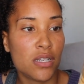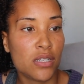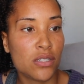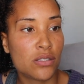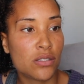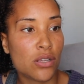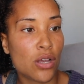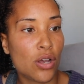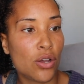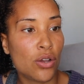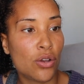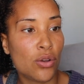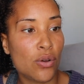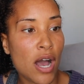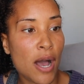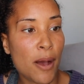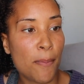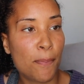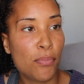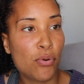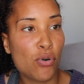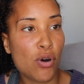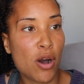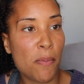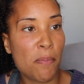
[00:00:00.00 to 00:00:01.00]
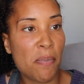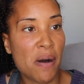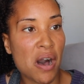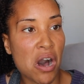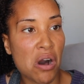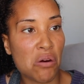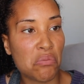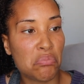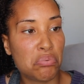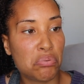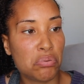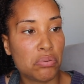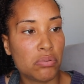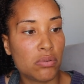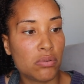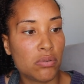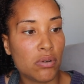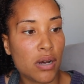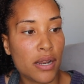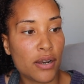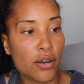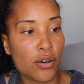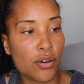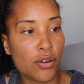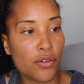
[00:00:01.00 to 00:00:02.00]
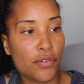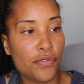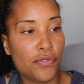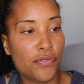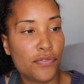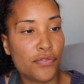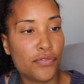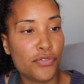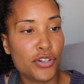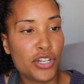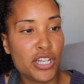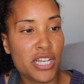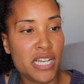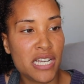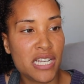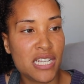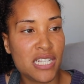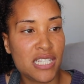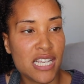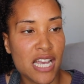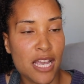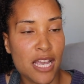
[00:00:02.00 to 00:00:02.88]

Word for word: So I put about, I don't know, 3